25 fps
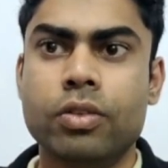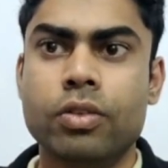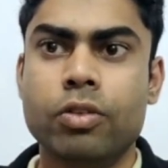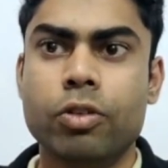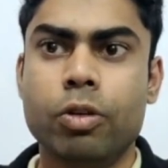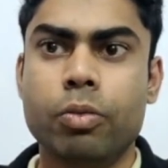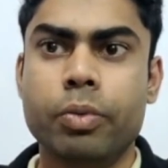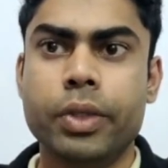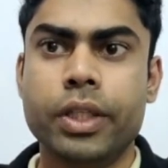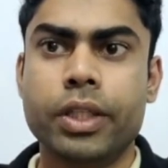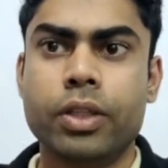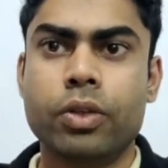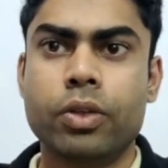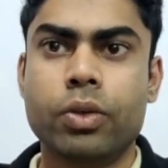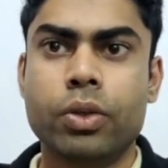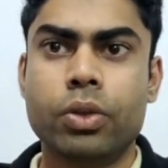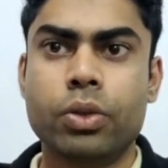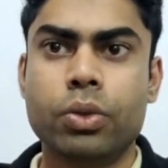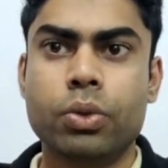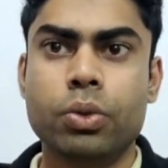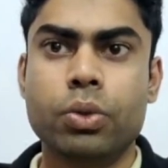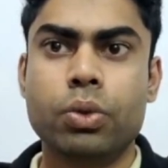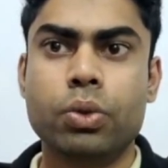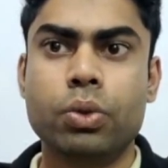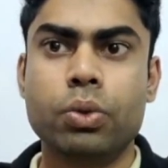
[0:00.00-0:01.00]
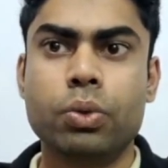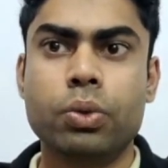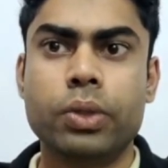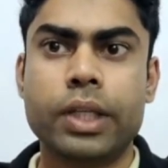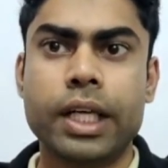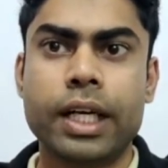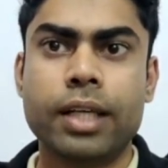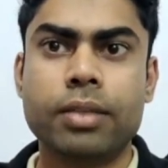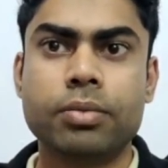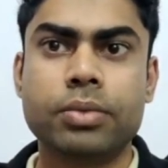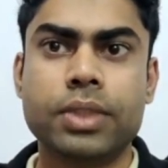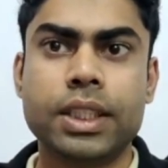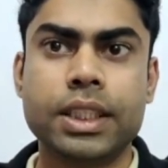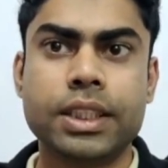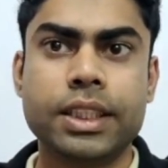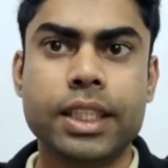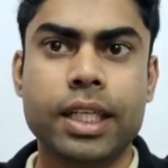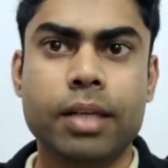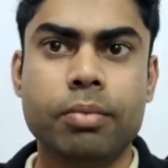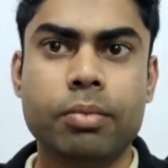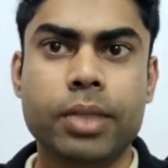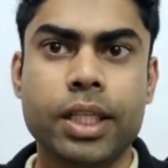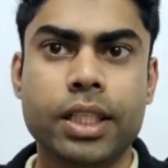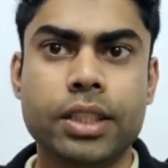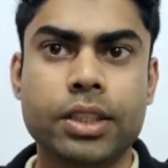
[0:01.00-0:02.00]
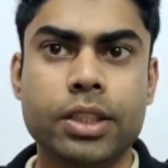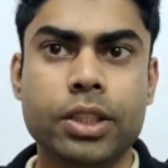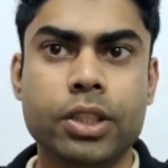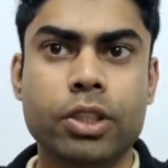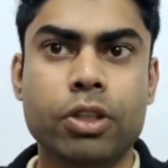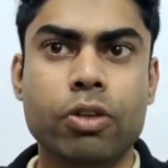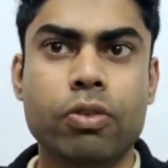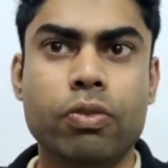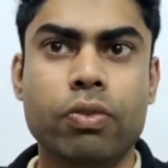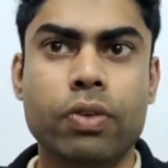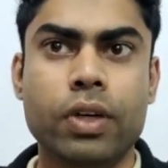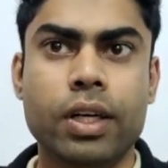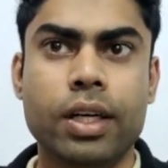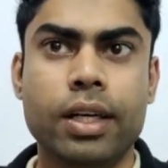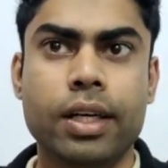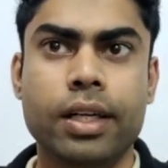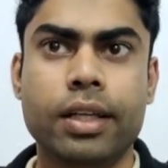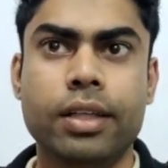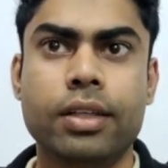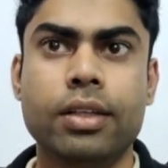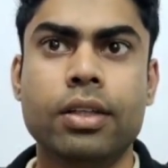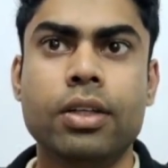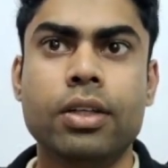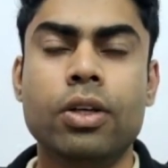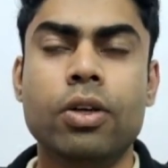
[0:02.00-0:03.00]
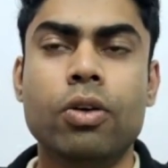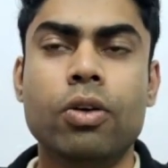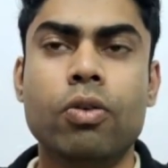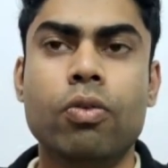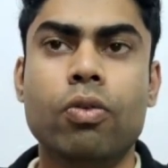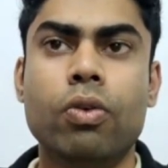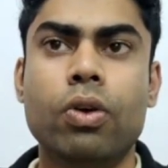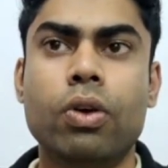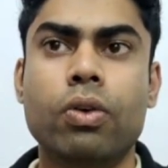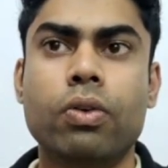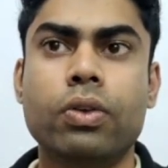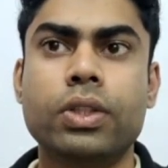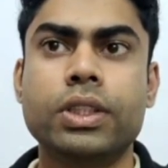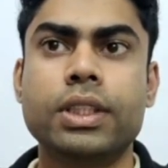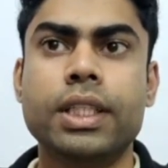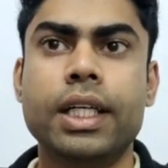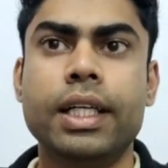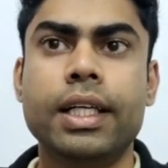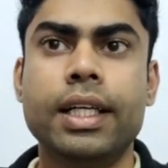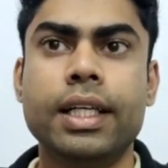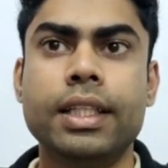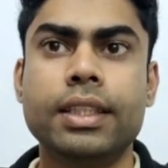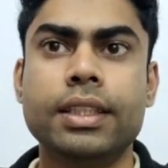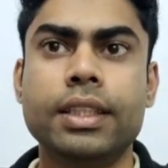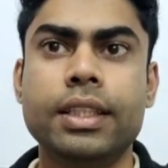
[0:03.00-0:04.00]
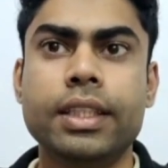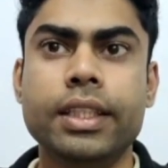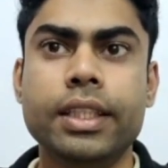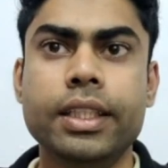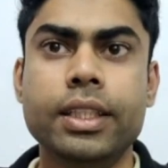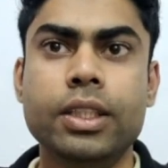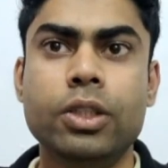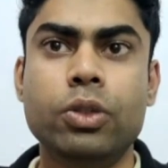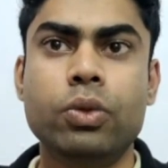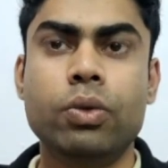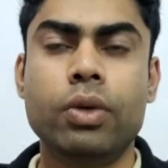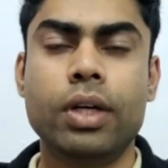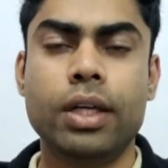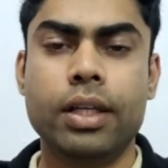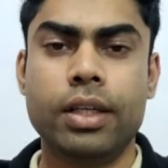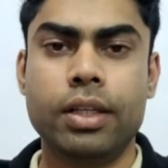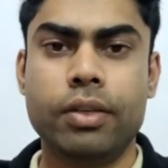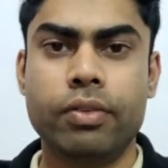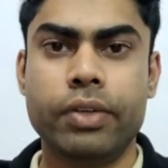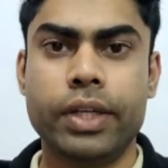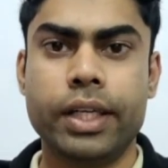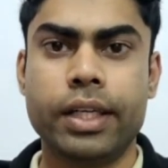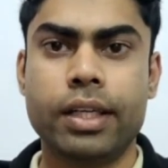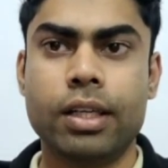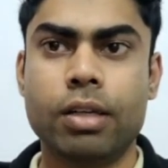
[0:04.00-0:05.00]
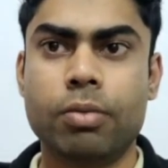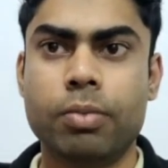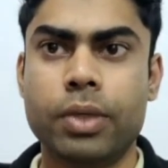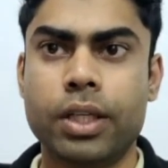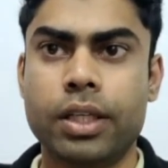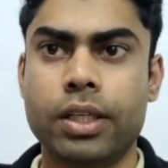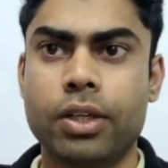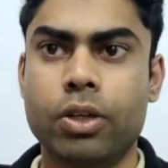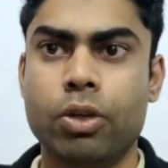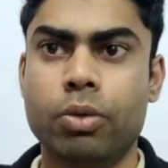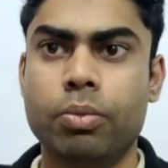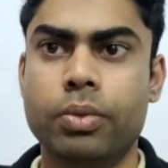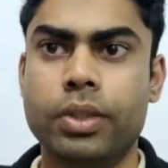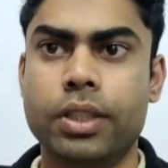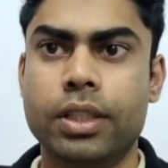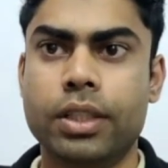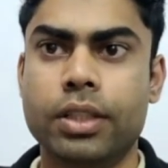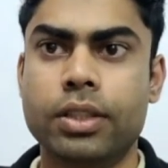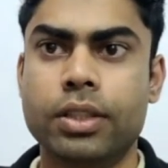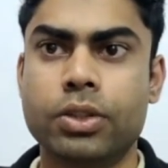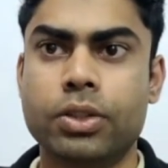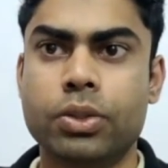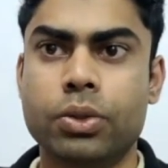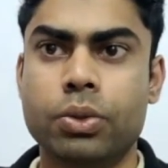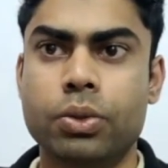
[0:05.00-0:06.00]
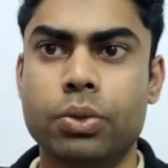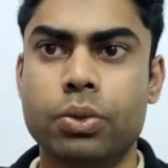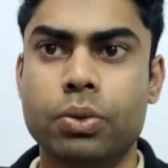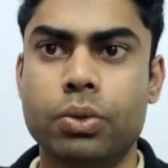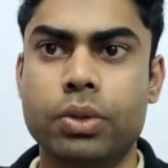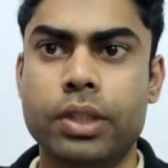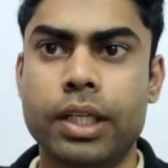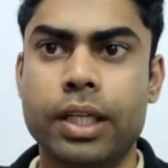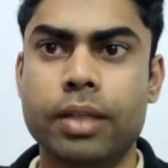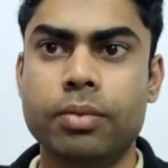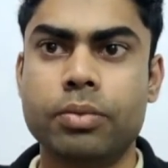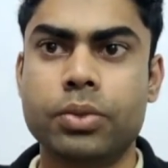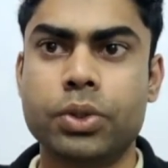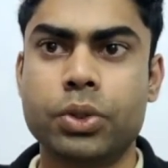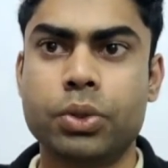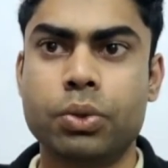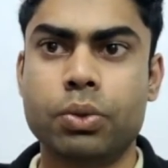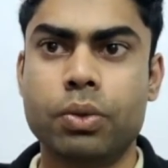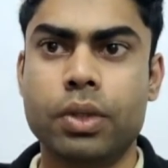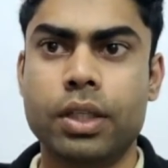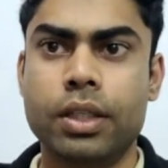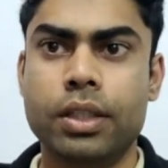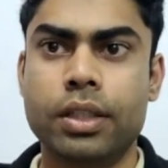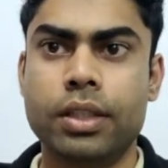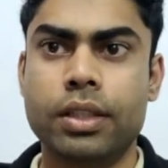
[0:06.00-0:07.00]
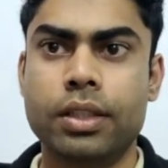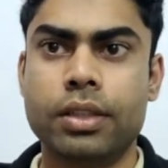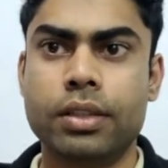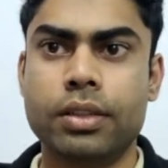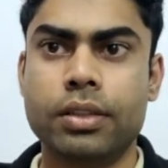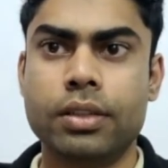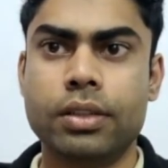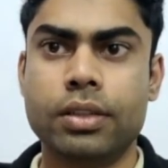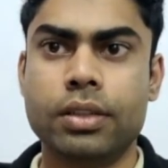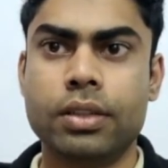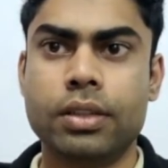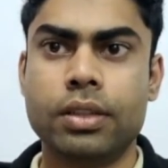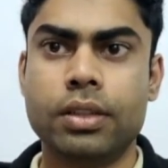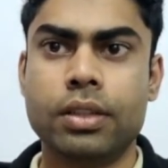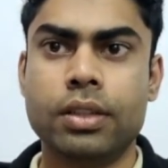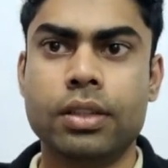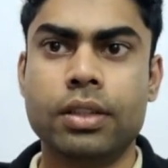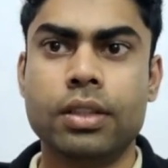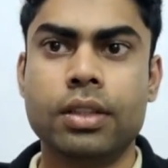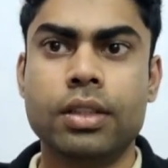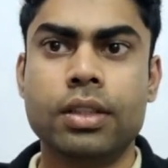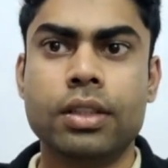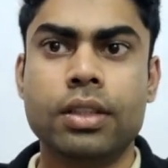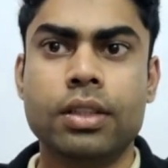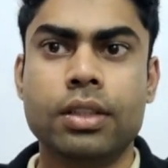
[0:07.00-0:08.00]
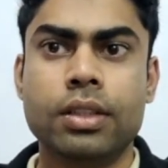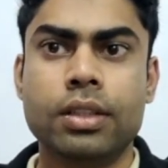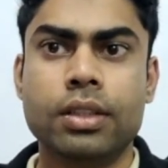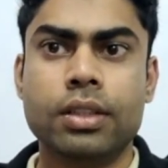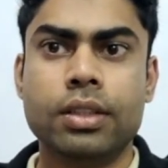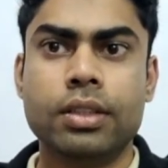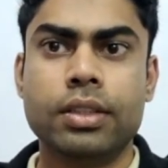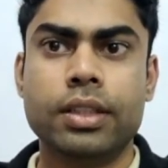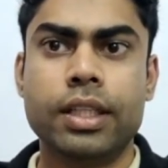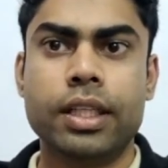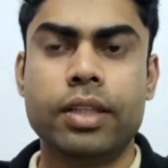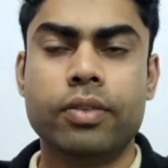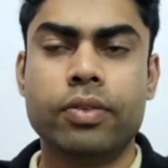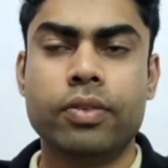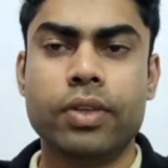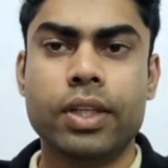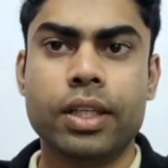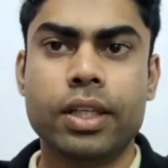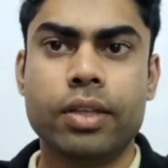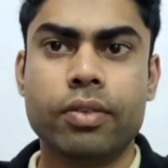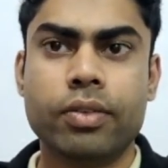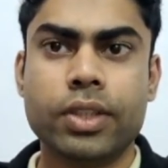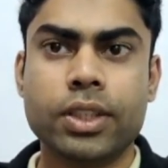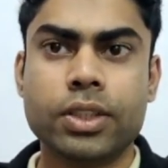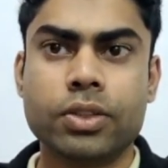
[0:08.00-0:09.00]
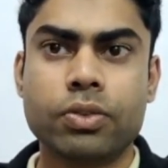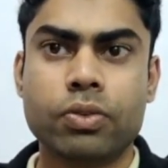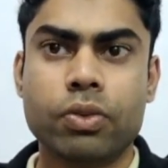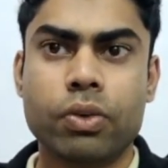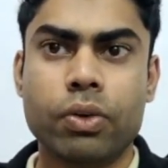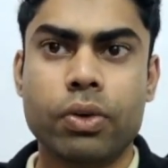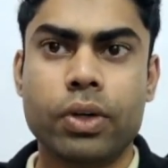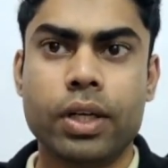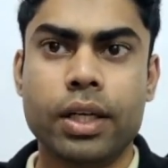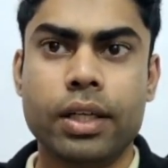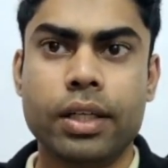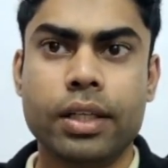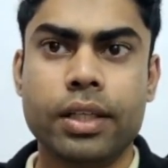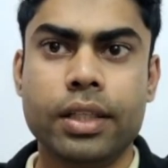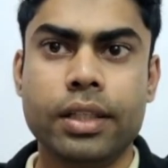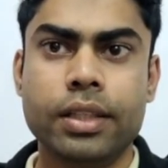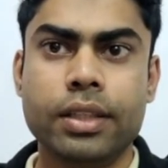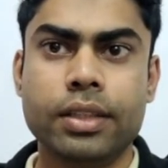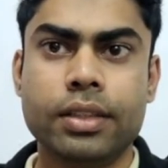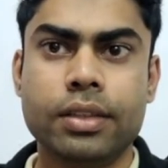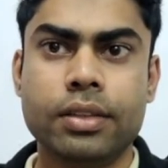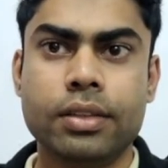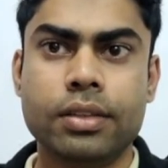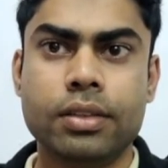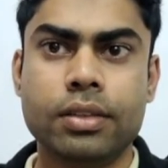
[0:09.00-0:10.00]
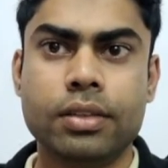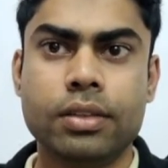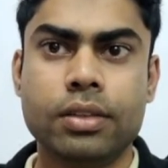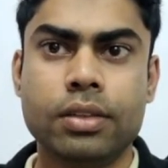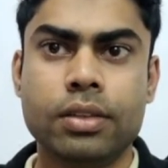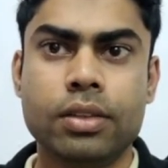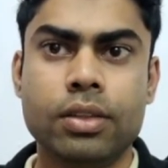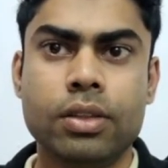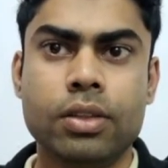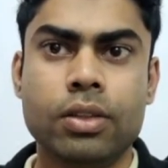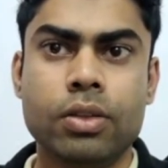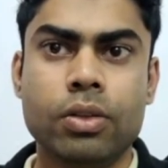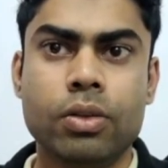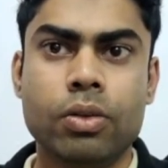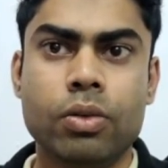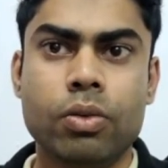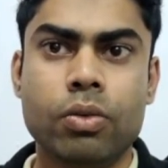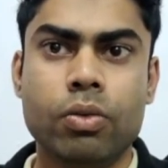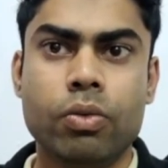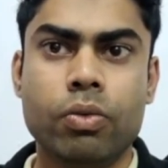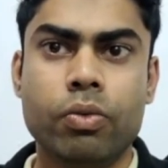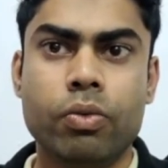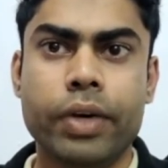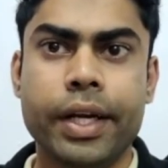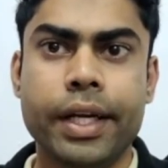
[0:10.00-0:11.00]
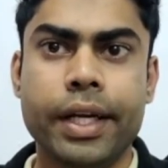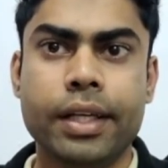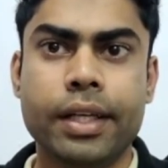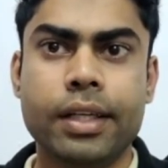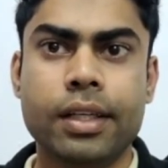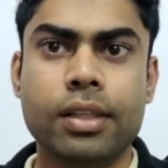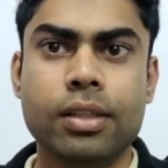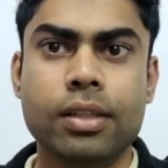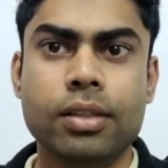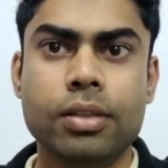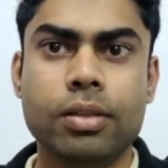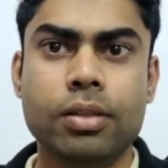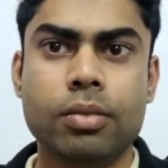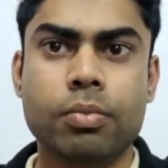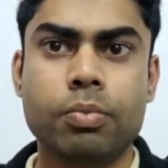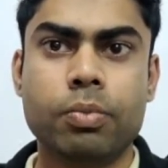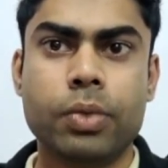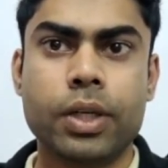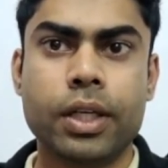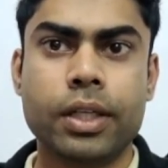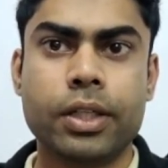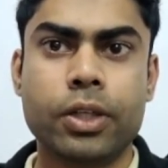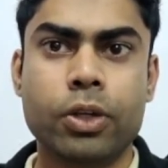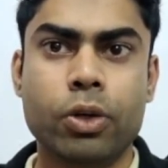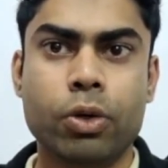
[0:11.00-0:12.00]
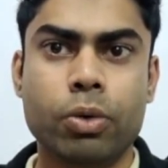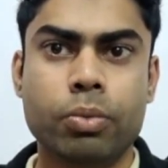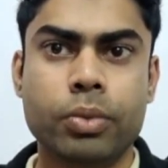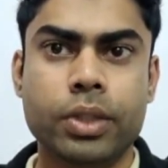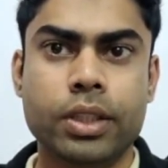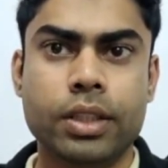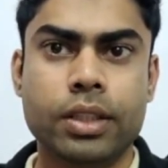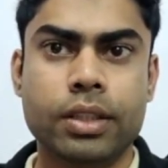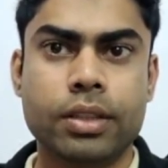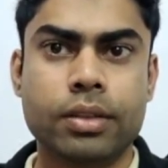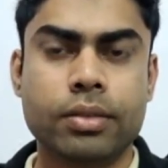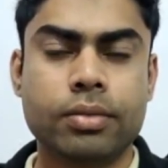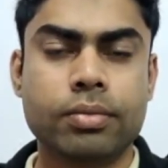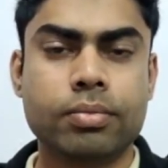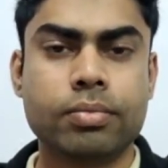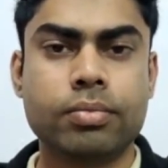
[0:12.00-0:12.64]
will be equal to 2 times the jam density of 1 lane. What was that density? 200 vehicle per kilometer. So 2 times 200. That will give us 400 vehicle per kilometer.